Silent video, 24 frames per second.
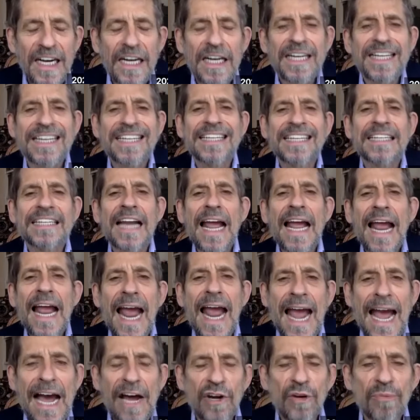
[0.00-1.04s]
on
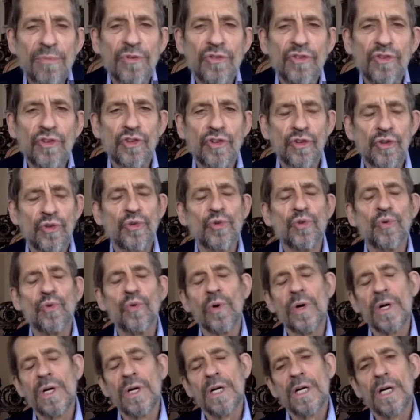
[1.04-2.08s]
how to pursue
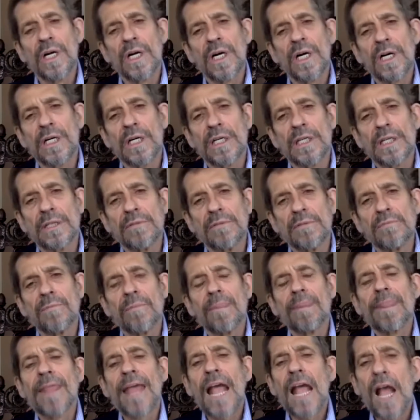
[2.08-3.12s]

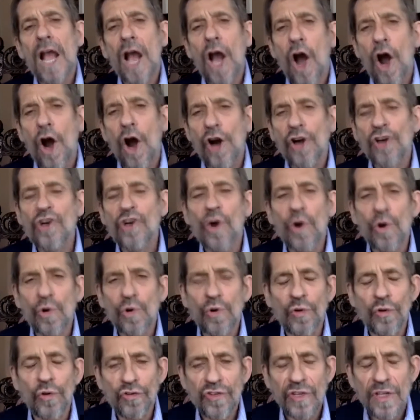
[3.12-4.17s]
our
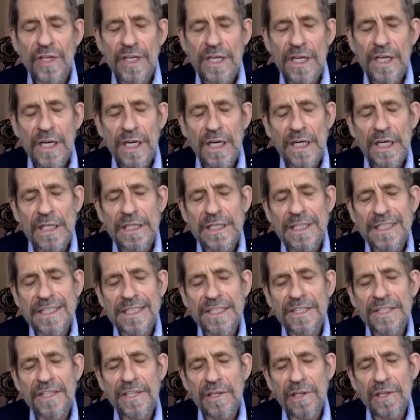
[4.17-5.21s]
goals
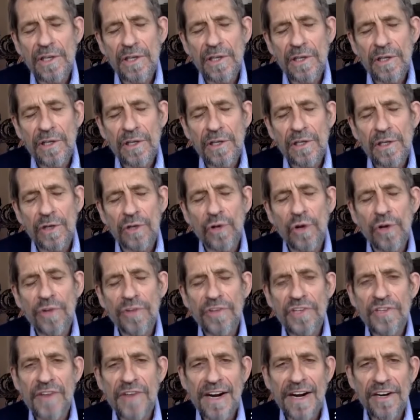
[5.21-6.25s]
along
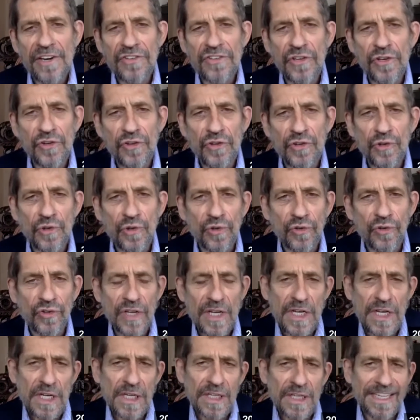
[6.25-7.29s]
these various issues.
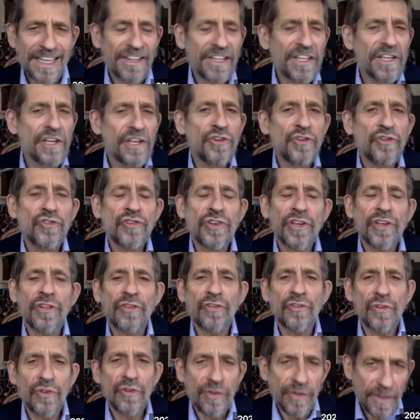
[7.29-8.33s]
Now, the issues
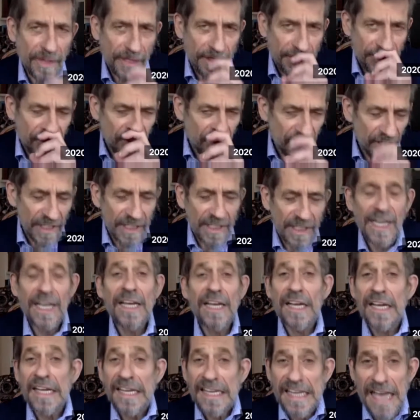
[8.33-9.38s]
concern things like
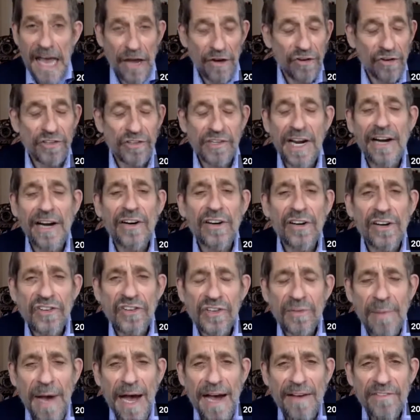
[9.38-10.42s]

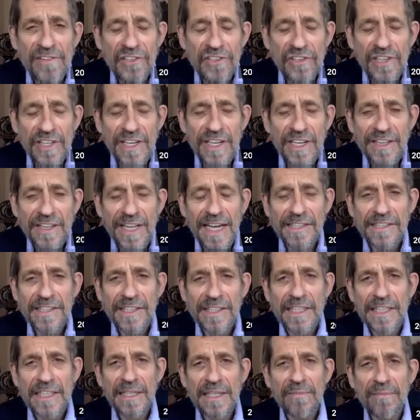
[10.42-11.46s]
counterterrorism, obviously, at that
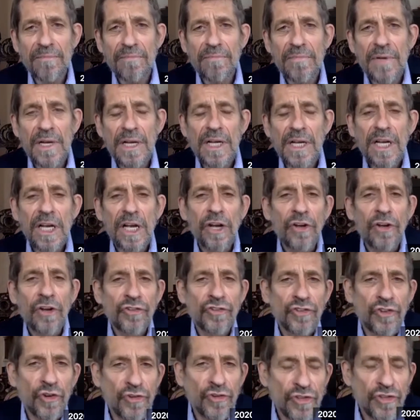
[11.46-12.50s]
time,
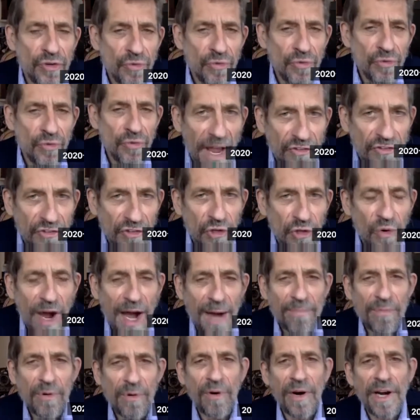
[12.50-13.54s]
search and rescue
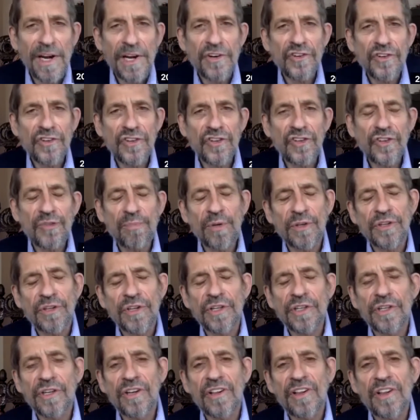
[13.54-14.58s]
operations,
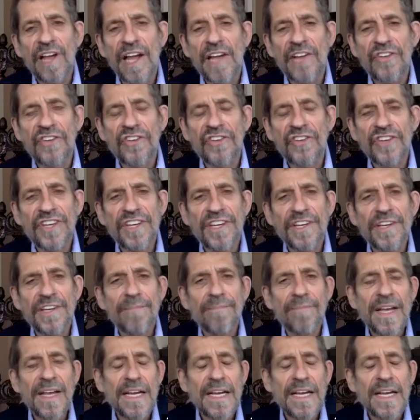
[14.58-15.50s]
particularly at sea,